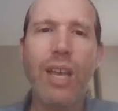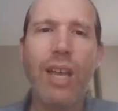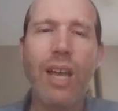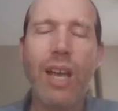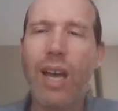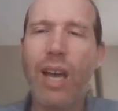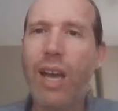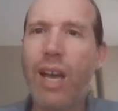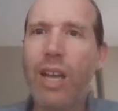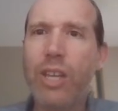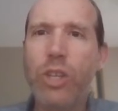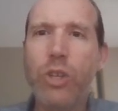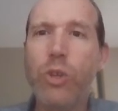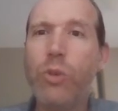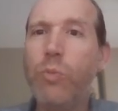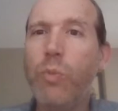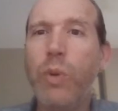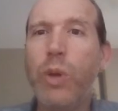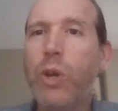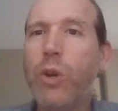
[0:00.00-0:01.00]
uh,
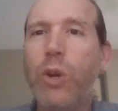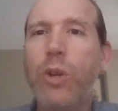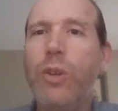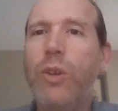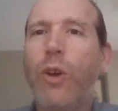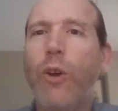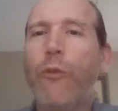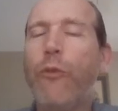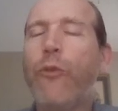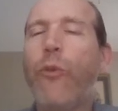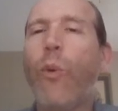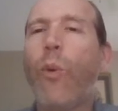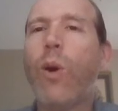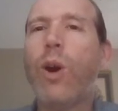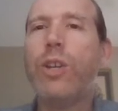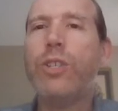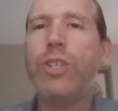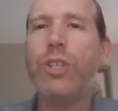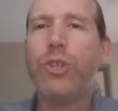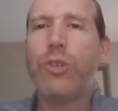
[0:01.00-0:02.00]
you, we couldn't
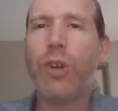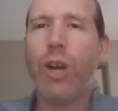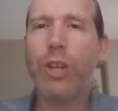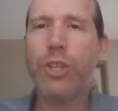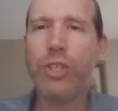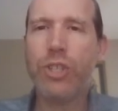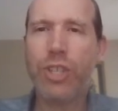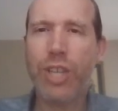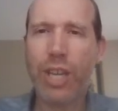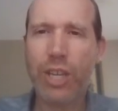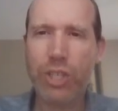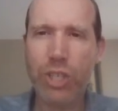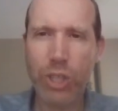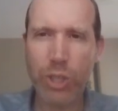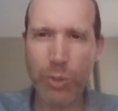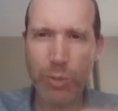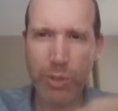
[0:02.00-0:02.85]
afford to draw distinctions